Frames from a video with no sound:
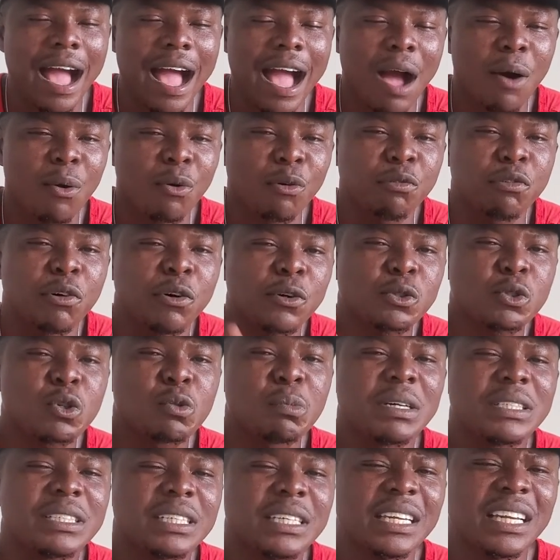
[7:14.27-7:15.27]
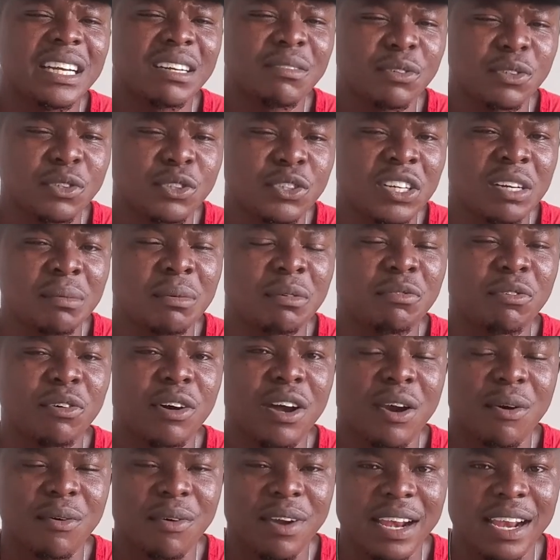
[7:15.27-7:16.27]
I will fall so much in love with you here before
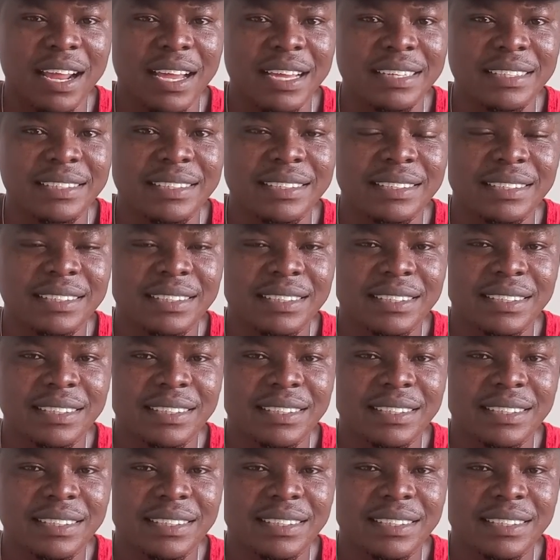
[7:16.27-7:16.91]
I realize